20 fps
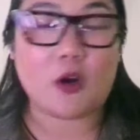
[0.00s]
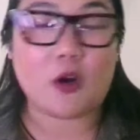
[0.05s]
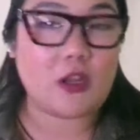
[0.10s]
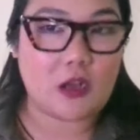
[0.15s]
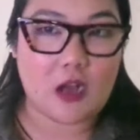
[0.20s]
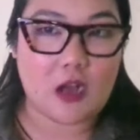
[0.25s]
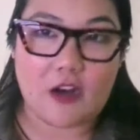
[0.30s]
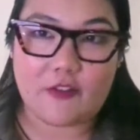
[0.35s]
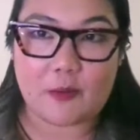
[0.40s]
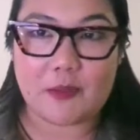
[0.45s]

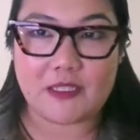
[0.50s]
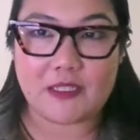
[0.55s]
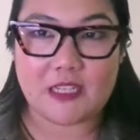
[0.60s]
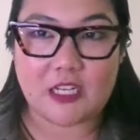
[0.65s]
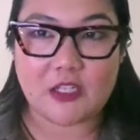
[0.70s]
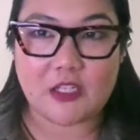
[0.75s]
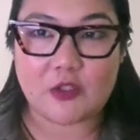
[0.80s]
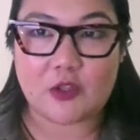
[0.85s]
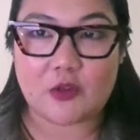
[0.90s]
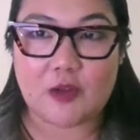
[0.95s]
thwarting off a
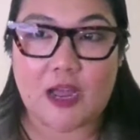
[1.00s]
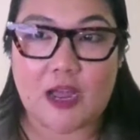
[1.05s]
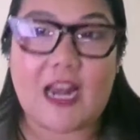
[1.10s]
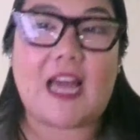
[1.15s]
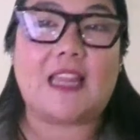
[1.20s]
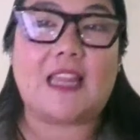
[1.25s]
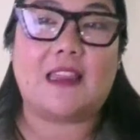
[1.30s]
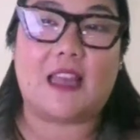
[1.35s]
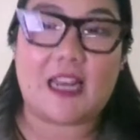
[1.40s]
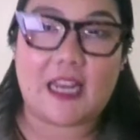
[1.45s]
potential
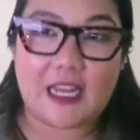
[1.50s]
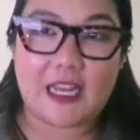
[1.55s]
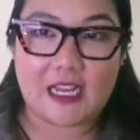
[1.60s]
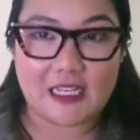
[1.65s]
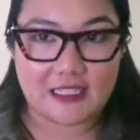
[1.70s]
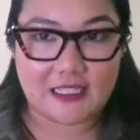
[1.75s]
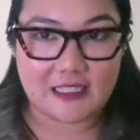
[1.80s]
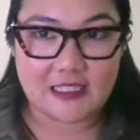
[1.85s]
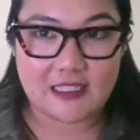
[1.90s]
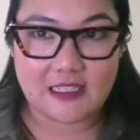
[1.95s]
threat and letting
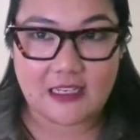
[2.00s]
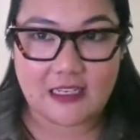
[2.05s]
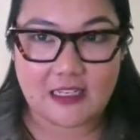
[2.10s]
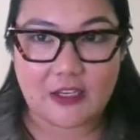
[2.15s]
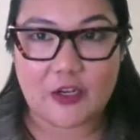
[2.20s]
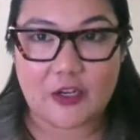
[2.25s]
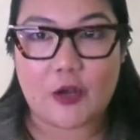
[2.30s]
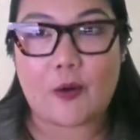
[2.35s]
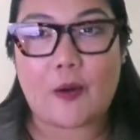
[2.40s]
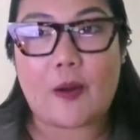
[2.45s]
us,
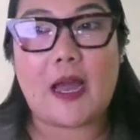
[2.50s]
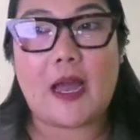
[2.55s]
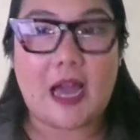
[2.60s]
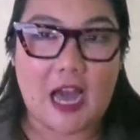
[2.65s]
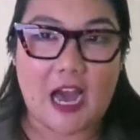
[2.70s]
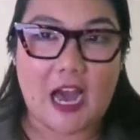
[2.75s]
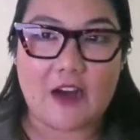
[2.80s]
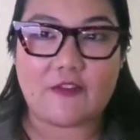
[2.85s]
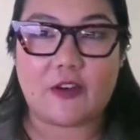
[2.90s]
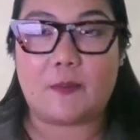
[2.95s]
you know,
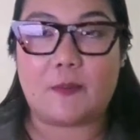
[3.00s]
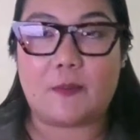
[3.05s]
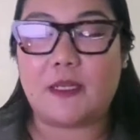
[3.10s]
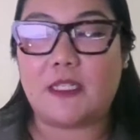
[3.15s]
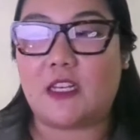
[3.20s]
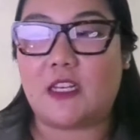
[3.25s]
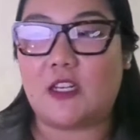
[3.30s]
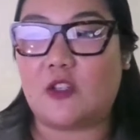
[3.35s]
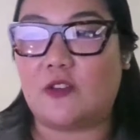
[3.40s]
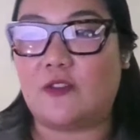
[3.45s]
have a
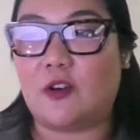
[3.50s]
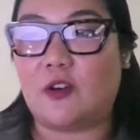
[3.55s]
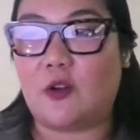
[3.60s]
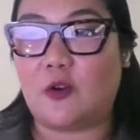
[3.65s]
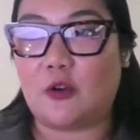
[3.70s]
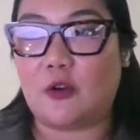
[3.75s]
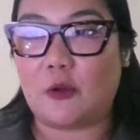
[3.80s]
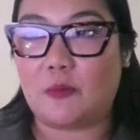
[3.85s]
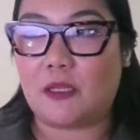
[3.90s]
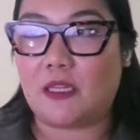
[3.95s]
potential
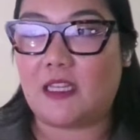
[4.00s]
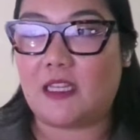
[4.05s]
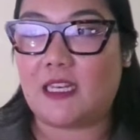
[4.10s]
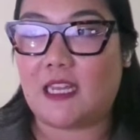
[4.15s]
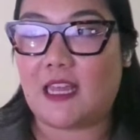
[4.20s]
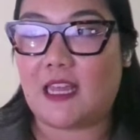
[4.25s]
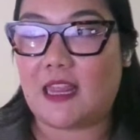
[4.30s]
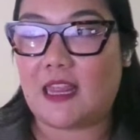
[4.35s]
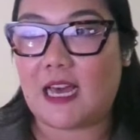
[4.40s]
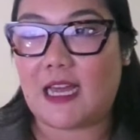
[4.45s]

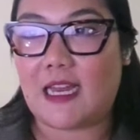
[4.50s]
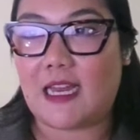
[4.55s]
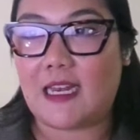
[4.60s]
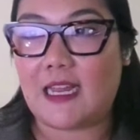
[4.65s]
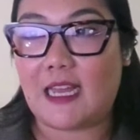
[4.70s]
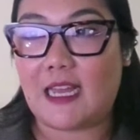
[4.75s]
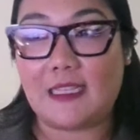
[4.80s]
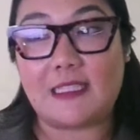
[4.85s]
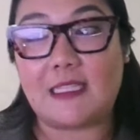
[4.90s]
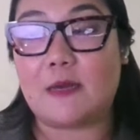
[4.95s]
vulnerability that
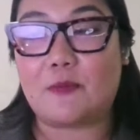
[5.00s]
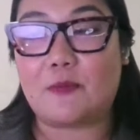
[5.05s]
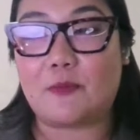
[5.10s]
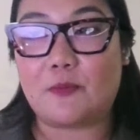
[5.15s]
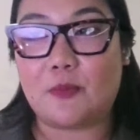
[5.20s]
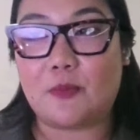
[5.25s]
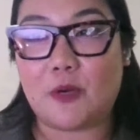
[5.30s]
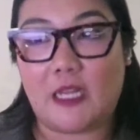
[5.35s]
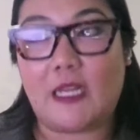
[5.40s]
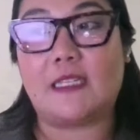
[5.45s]
ends up
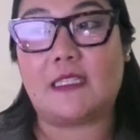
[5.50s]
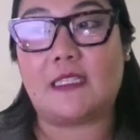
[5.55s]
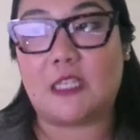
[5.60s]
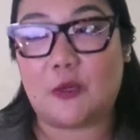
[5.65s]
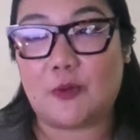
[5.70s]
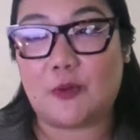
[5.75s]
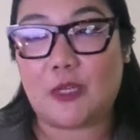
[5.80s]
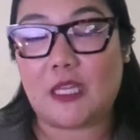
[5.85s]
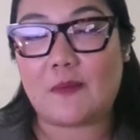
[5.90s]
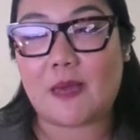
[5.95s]
putting us
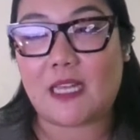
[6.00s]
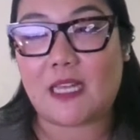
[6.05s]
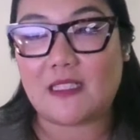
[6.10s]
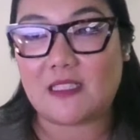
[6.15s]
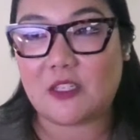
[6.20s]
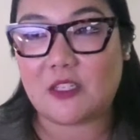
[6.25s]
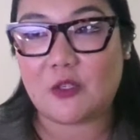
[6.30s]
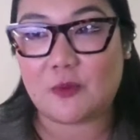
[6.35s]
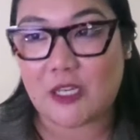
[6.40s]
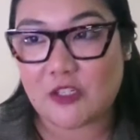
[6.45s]
in a really
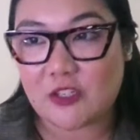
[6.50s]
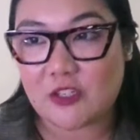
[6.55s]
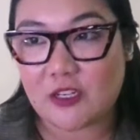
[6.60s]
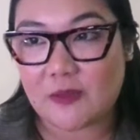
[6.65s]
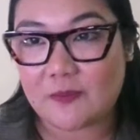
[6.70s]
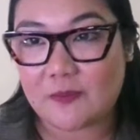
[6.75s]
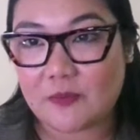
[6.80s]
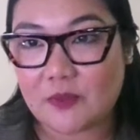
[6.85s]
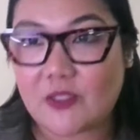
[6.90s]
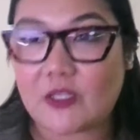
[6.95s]
bad
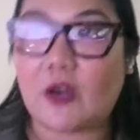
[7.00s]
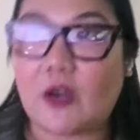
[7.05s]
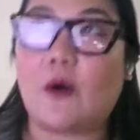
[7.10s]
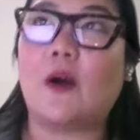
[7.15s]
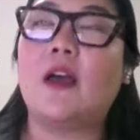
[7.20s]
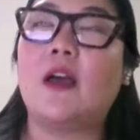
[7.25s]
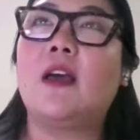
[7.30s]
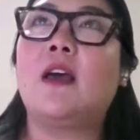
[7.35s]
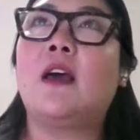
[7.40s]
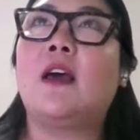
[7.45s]
situation.
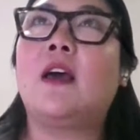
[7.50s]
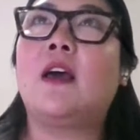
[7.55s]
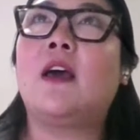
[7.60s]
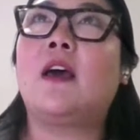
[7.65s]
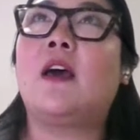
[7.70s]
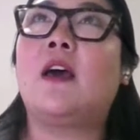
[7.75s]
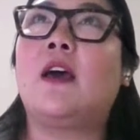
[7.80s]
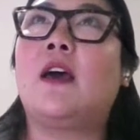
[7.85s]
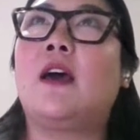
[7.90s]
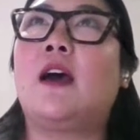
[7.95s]
So
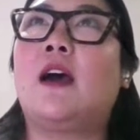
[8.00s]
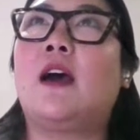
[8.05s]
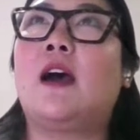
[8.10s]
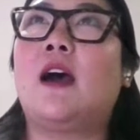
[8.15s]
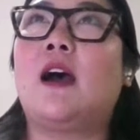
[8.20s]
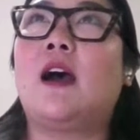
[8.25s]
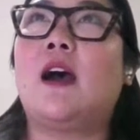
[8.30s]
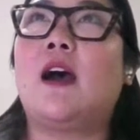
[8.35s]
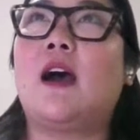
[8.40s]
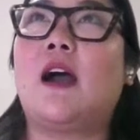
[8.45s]

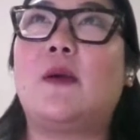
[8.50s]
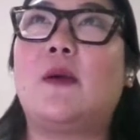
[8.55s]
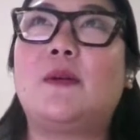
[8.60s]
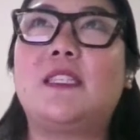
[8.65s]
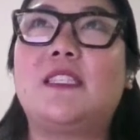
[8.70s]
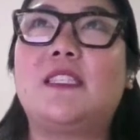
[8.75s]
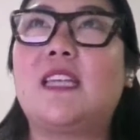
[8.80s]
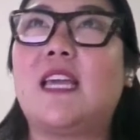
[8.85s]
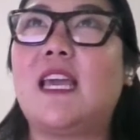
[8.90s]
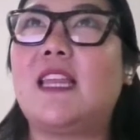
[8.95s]
I
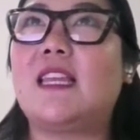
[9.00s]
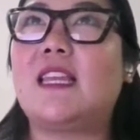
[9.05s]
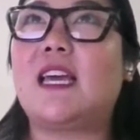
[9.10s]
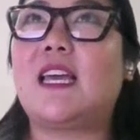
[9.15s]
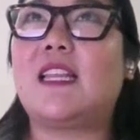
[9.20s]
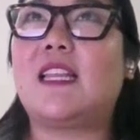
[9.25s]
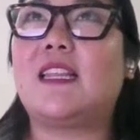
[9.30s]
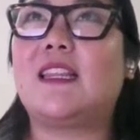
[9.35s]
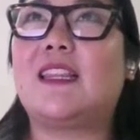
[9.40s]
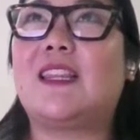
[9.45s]
would say
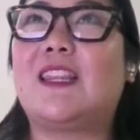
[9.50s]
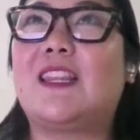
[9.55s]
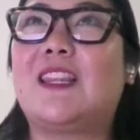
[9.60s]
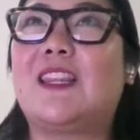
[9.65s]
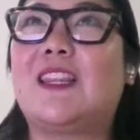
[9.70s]
that